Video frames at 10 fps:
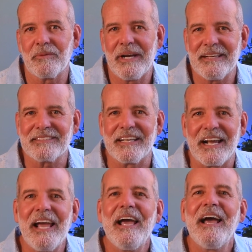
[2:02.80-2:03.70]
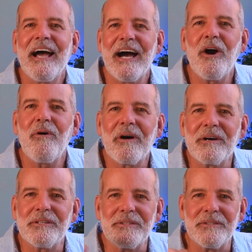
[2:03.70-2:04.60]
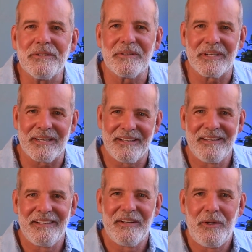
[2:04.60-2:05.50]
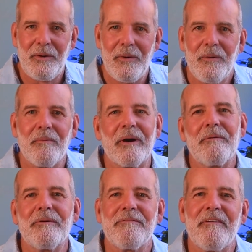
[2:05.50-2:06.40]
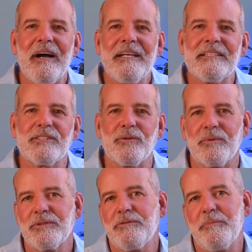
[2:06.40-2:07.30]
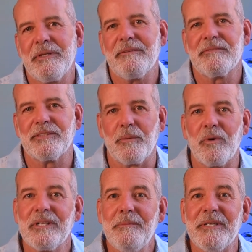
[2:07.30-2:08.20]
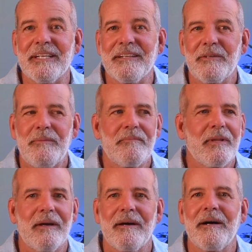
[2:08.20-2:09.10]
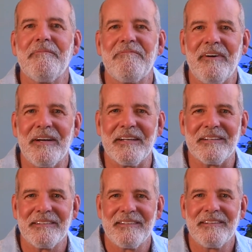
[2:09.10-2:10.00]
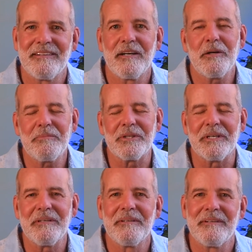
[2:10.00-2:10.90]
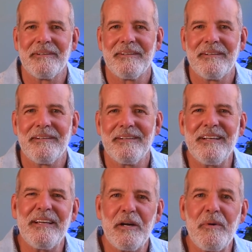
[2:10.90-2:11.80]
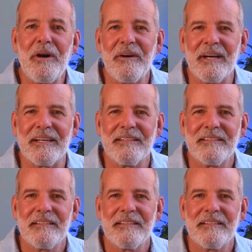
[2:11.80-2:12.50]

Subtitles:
we're asking, "How are you doing?" What I would find is the words would be somewhat limited. "I'm fine." "I'm good." "I'm all right."